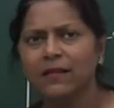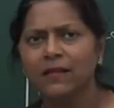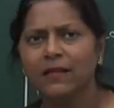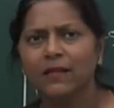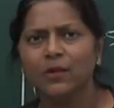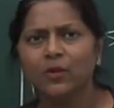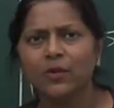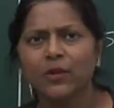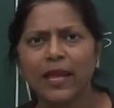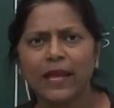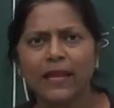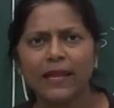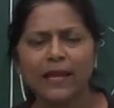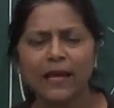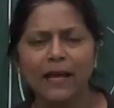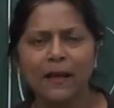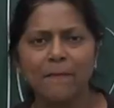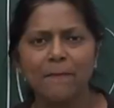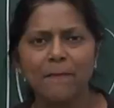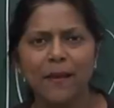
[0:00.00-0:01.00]
you
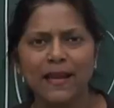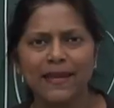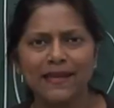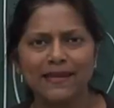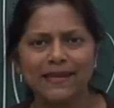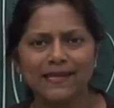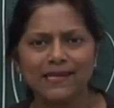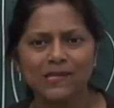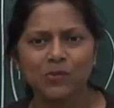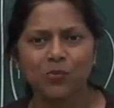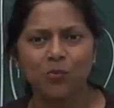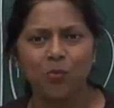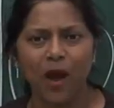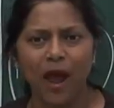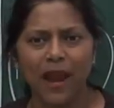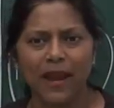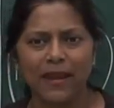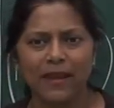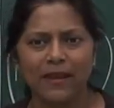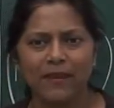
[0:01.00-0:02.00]
get a minus
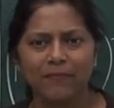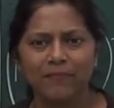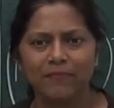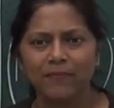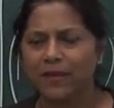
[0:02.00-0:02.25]
1.